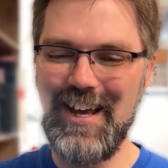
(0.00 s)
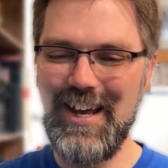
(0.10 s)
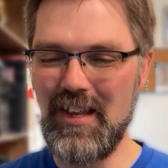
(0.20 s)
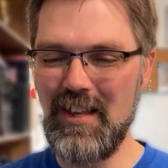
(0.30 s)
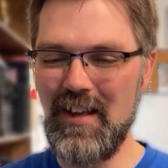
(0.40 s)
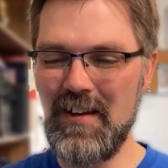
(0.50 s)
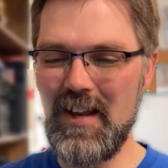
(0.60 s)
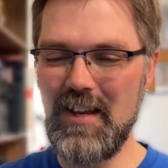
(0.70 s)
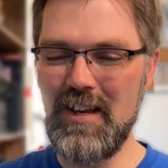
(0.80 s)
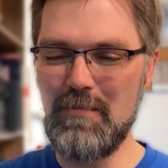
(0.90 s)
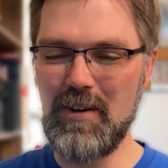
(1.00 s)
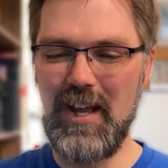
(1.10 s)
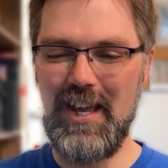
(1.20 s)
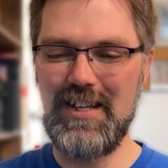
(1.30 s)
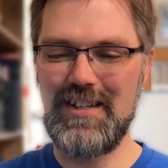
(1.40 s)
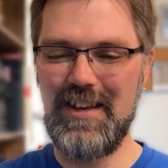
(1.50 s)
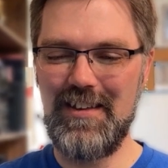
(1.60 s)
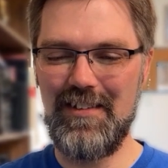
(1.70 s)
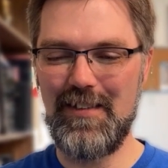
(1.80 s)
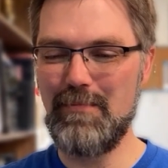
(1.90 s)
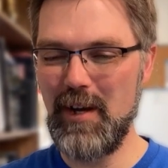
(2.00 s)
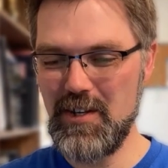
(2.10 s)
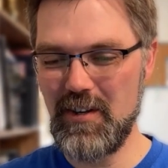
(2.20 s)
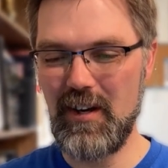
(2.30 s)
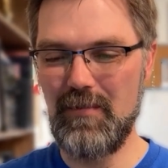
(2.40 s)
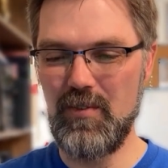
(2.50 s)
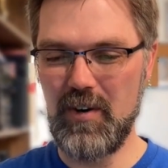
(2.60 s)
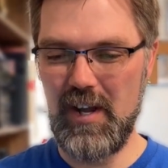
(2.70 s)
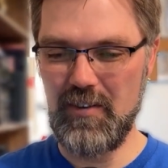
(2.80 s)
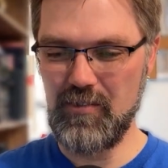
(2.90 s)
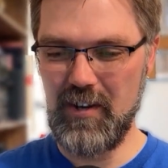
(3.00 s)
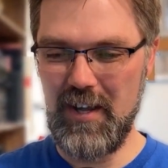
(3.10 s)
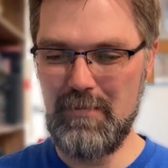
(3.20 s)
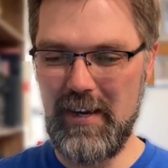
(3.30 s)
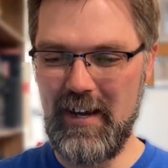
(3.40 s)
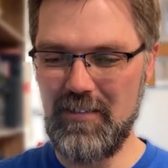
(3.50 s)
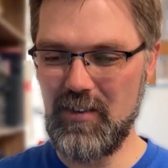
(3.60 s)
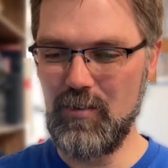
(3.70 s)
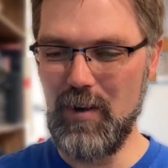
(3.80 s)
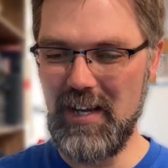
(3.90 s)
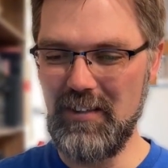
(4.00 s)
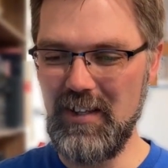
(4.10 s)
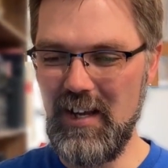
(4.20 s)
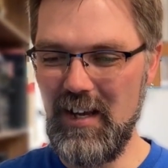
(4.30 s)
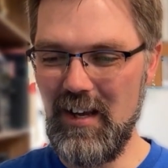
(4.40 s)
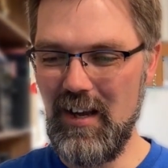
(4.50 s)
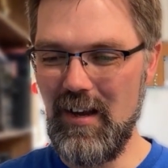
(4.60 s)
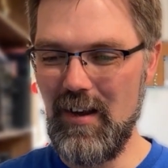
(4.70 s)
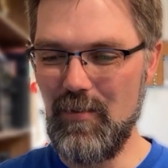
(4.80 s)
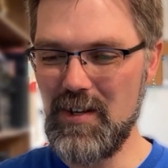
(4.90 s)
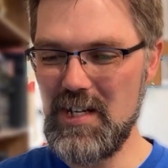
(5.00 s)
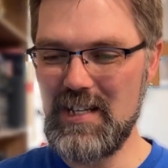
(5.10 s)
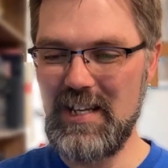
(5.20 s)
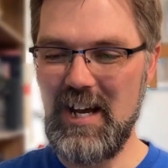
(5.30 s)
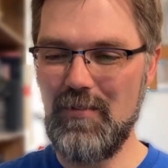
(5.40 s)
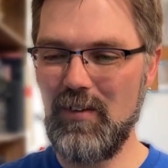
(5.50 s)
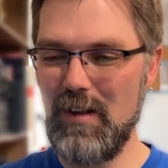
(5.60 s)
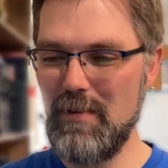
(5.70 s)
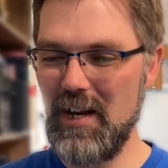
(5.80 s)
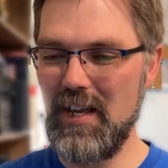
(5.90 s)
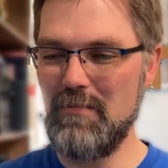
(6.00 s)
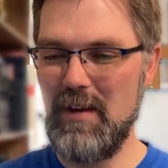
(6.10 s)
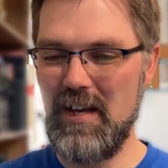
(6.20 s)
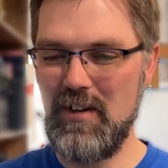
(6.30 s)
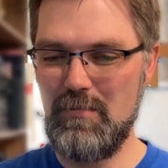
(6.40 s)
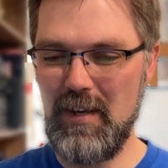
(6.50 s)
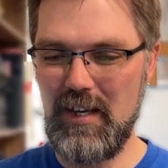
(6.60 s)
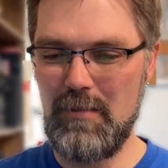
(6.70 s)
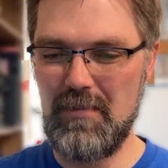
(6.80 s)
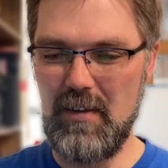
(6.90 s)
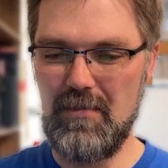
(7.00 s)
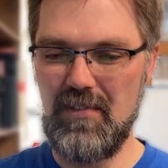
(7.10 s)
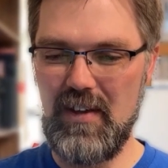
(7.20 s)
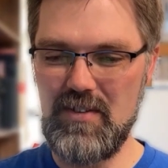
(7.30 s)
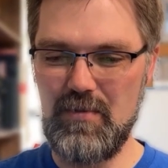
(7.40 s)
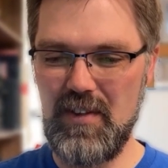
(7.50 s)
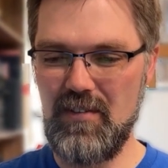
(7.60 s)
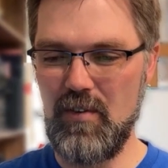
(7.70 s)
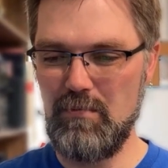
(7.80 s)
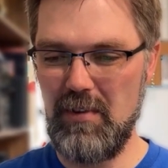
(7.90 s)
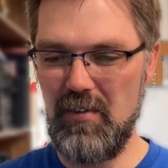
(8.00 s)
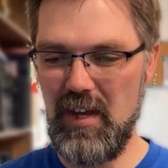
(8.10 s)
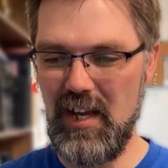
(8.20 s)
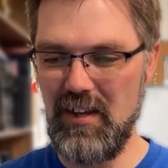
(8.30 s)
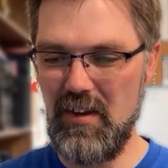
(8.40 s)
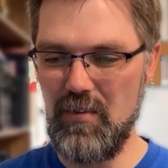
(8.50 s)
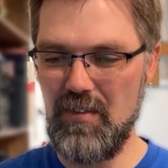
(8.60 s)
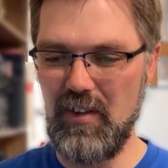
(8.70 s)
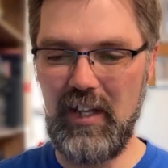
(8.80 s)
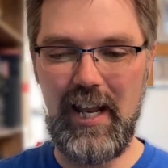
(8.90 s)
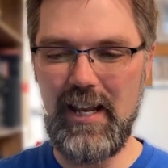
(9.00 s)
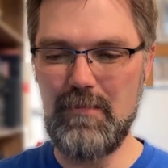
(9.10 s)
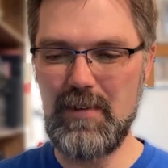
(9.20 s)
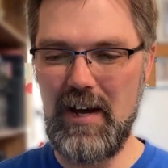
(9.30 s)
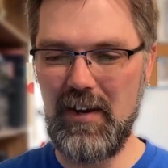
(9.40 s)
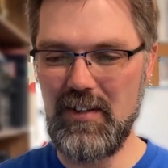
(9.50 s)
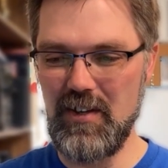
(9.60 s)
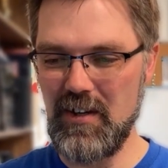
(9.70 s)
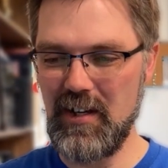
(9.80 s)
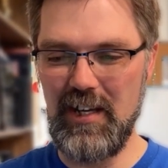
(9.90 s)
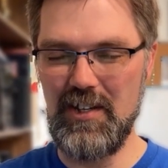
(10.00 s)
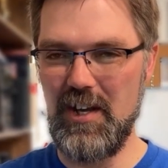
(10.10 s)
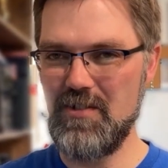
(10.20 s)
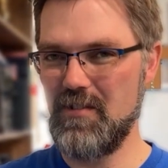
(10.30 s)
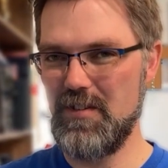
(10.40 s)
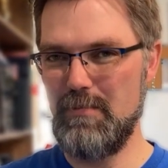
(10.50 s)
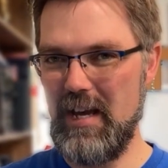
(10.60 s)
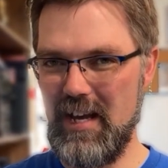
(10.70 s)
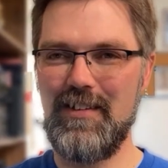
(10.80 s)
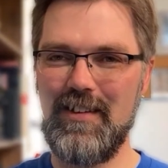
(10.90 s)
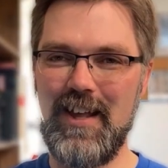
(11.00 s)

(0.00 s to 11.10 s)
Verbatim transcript: Then number eight is The Picture of Dorian Gray by Oscar Wilde, which is a novel about a young man who becomes obsessed with his own beauty and youth, leading him down a dark and dangerous path.